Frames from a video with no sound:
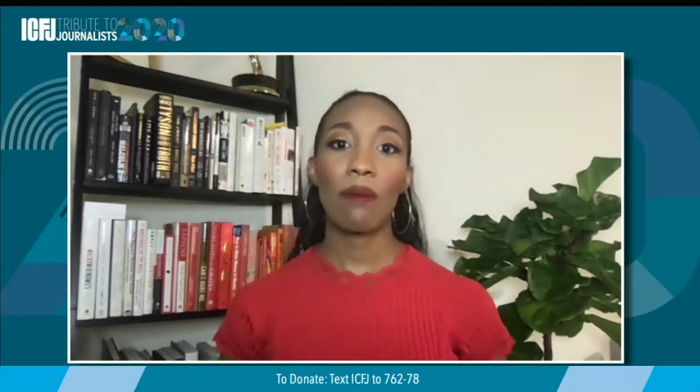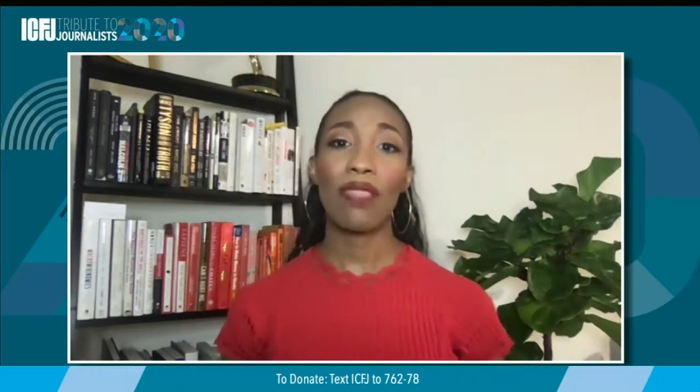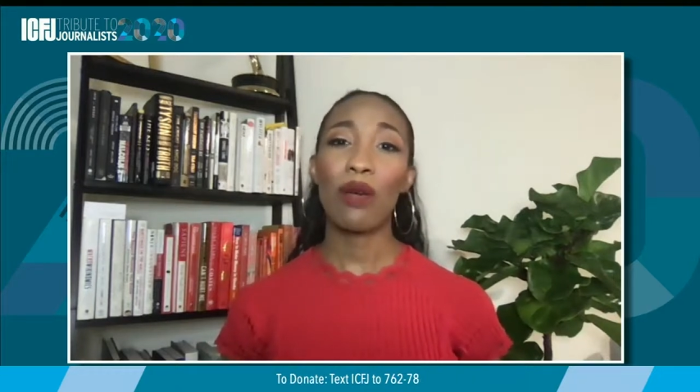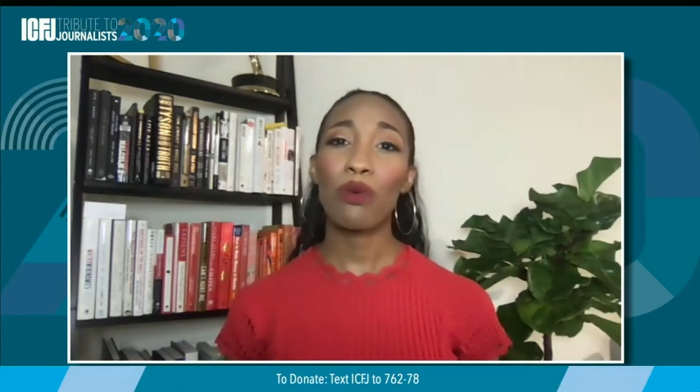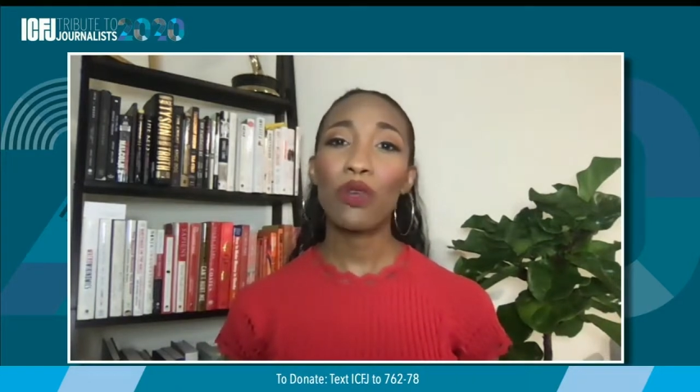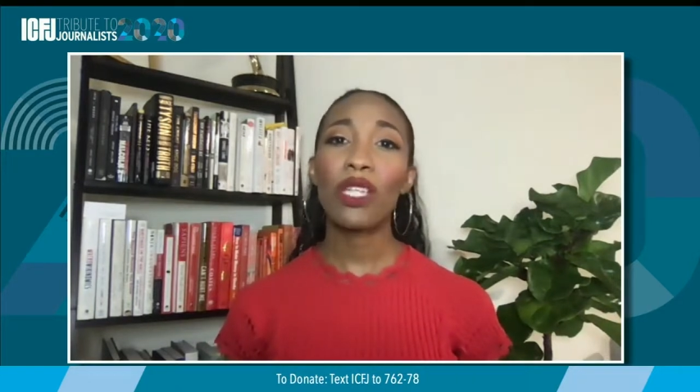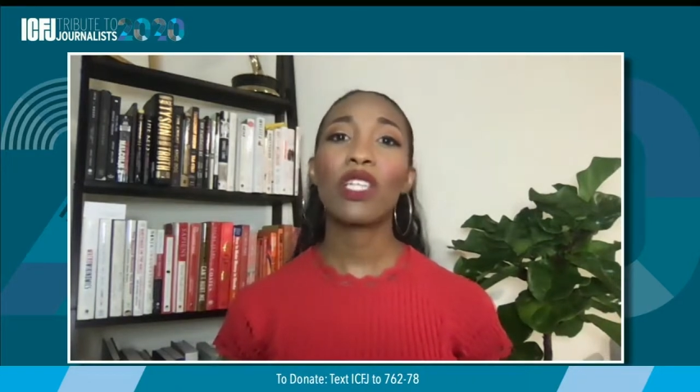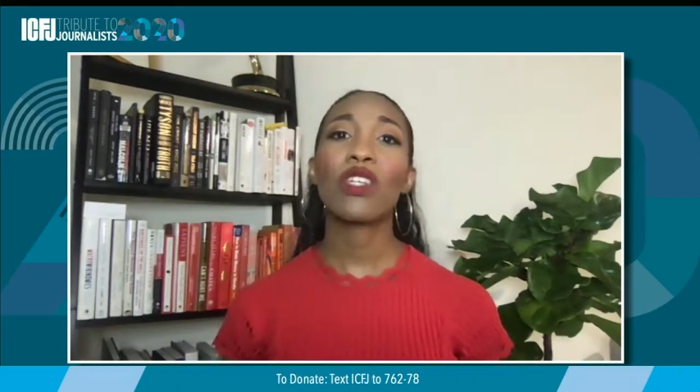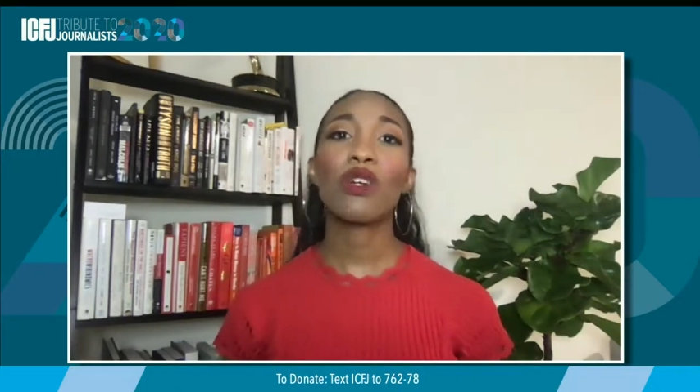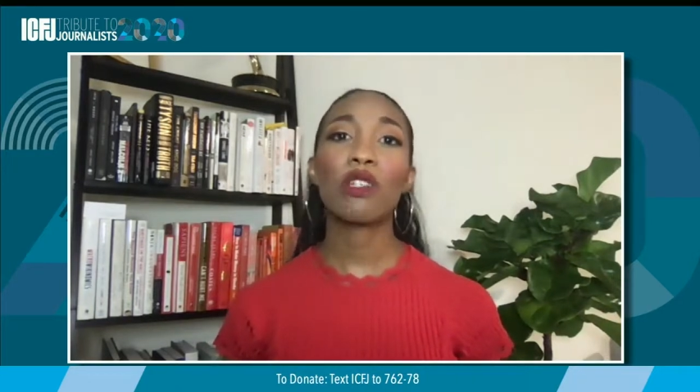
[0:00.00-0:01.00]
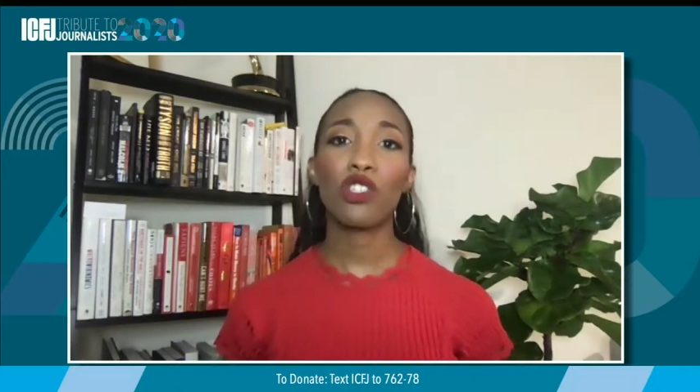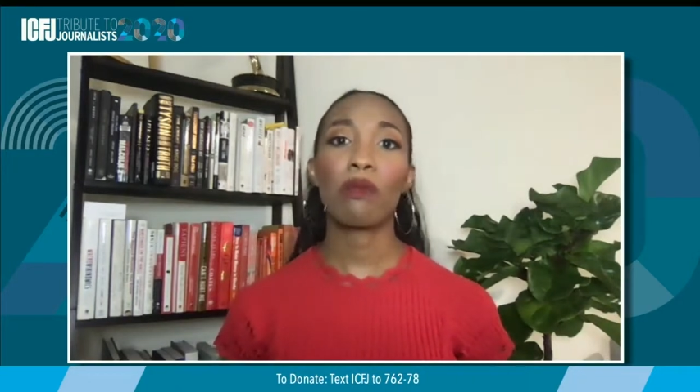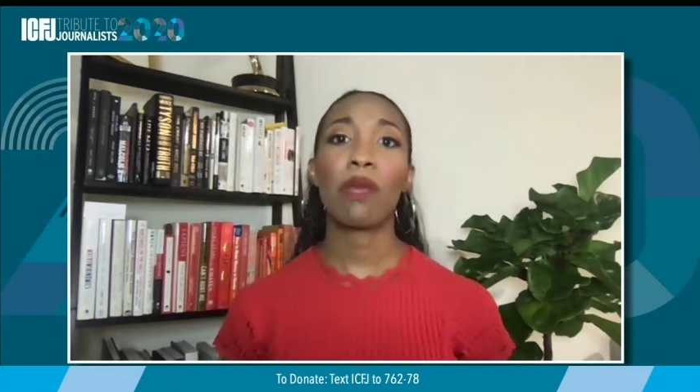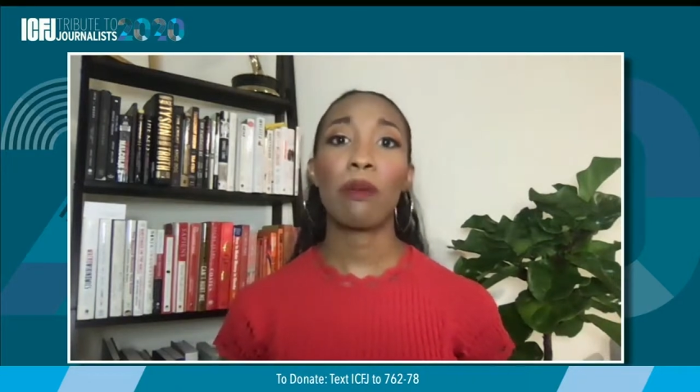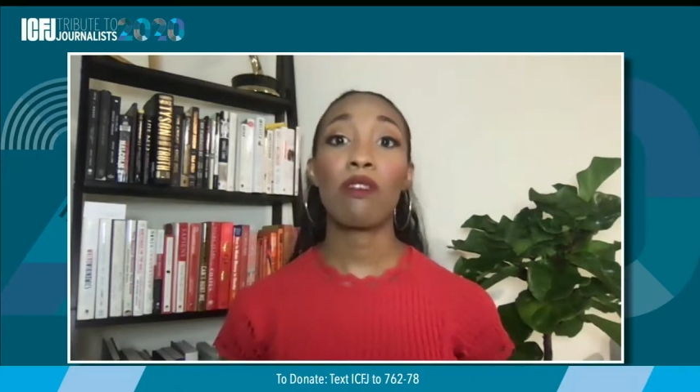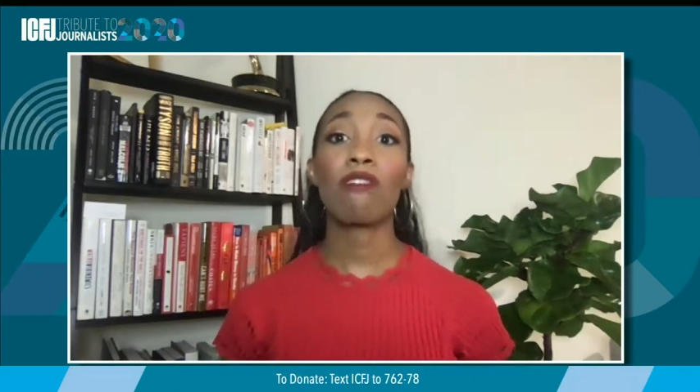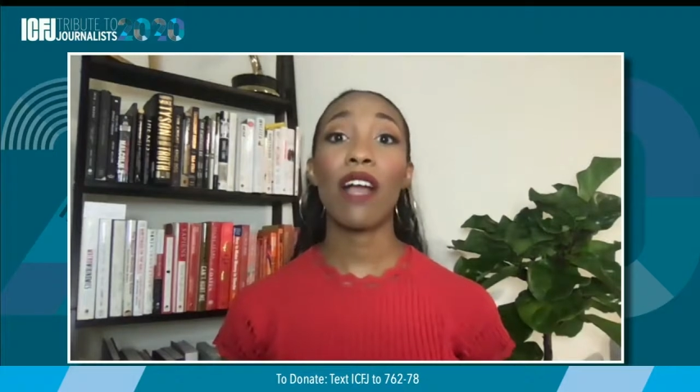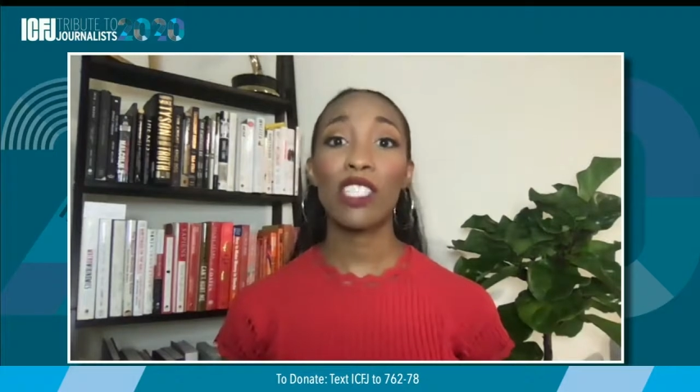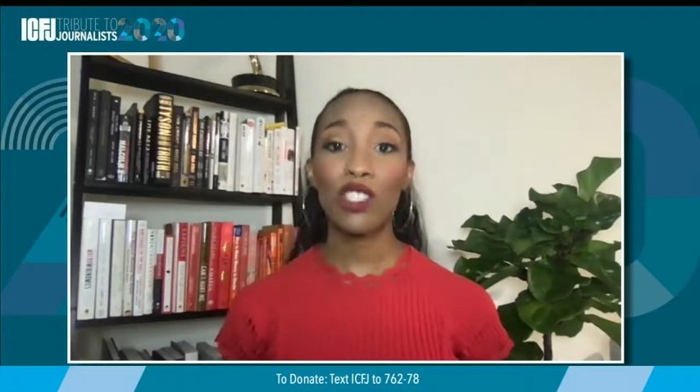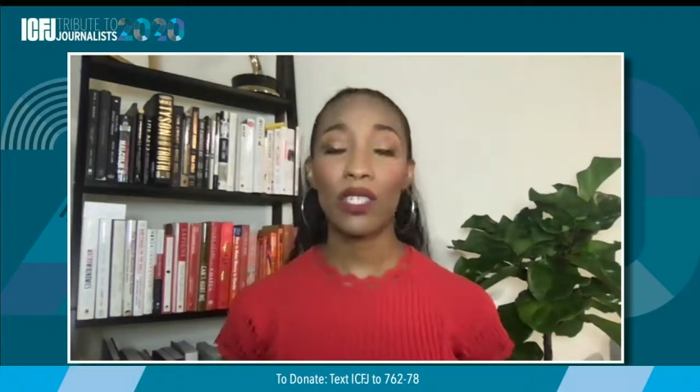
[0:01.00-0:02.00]
that really nurtured me
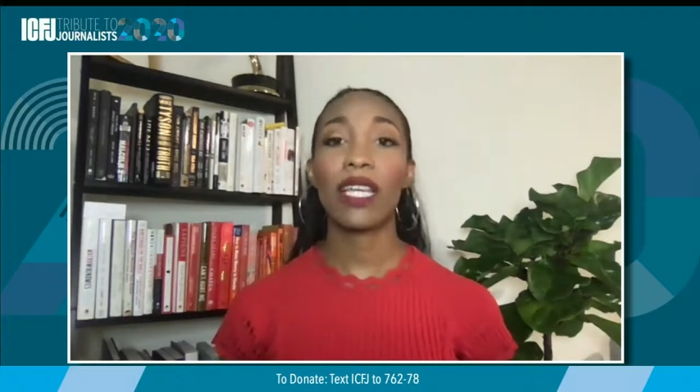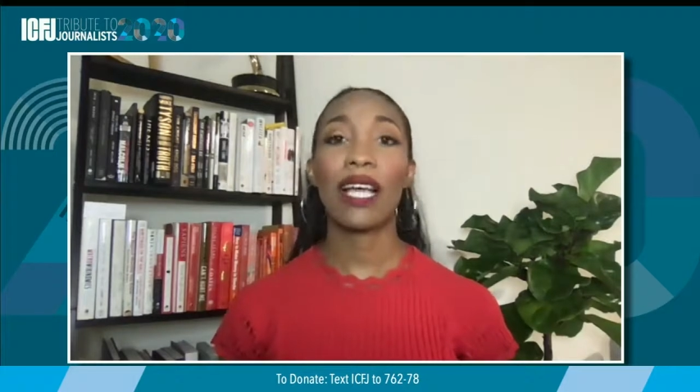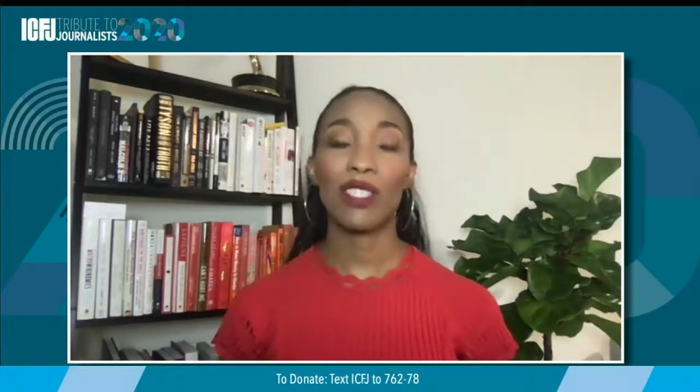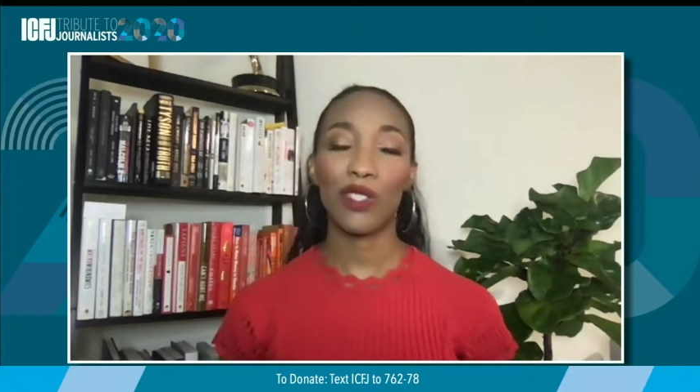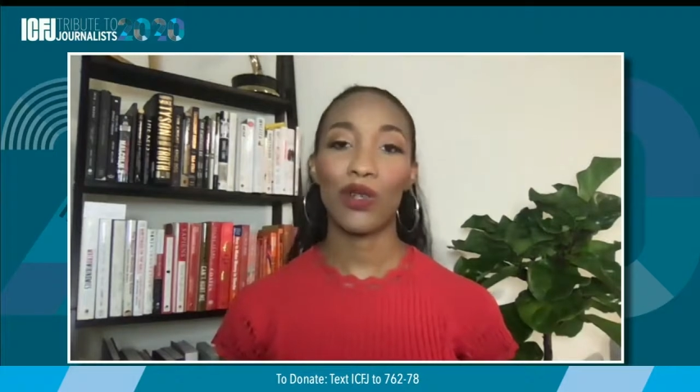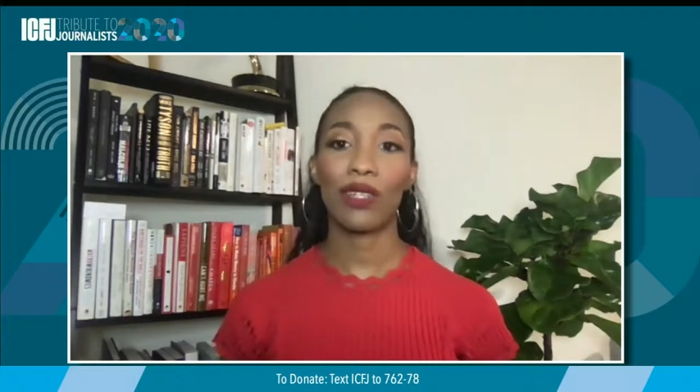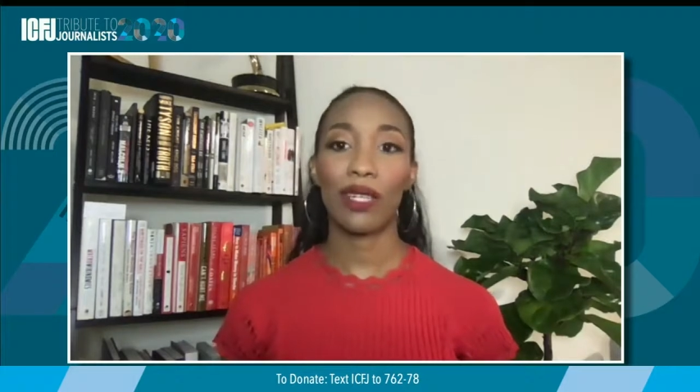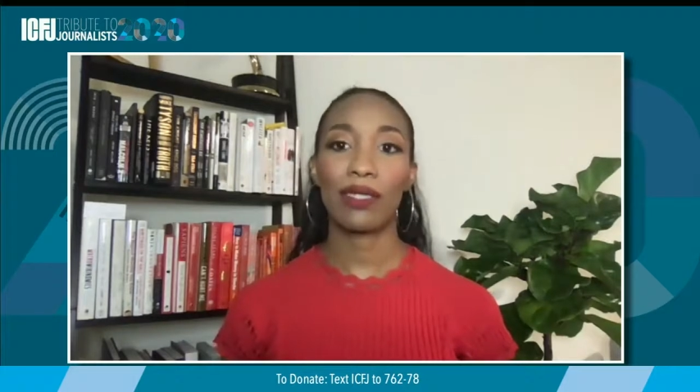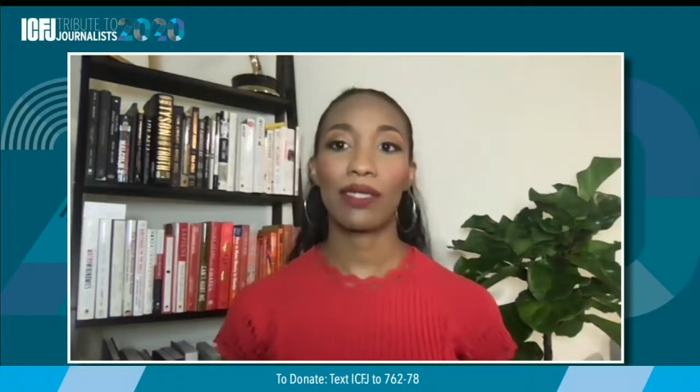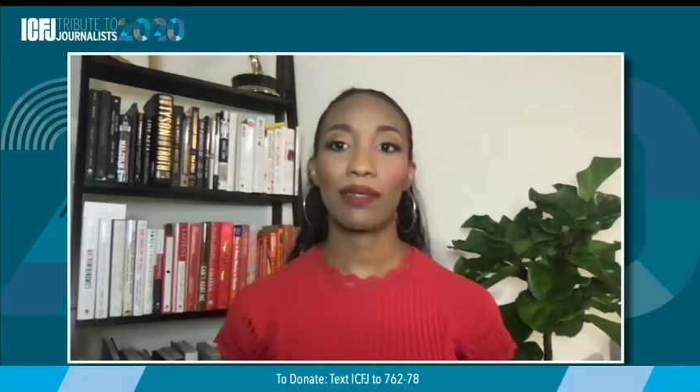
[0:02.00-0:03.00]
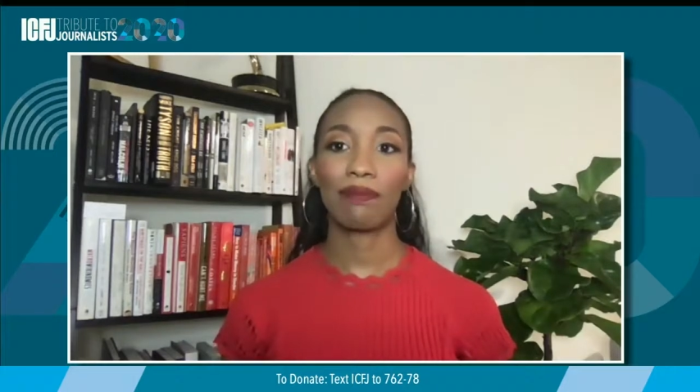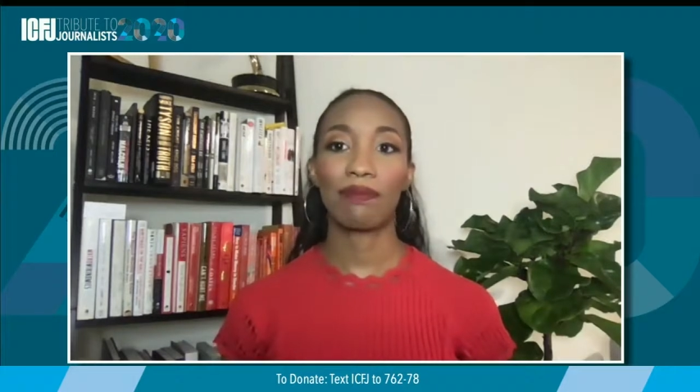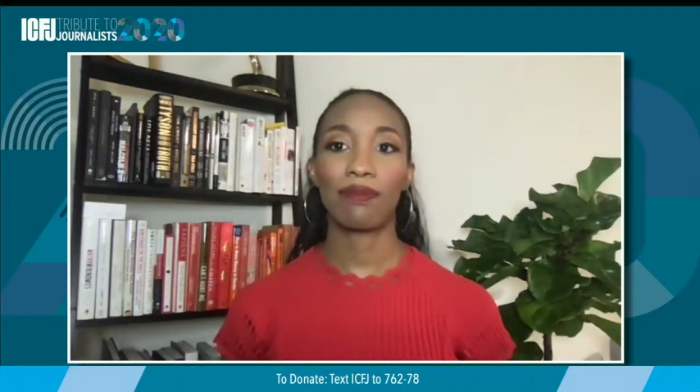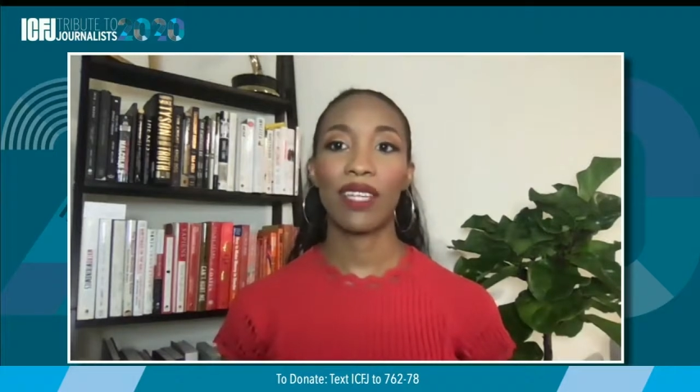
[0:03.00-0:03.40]
professionally as a journalist.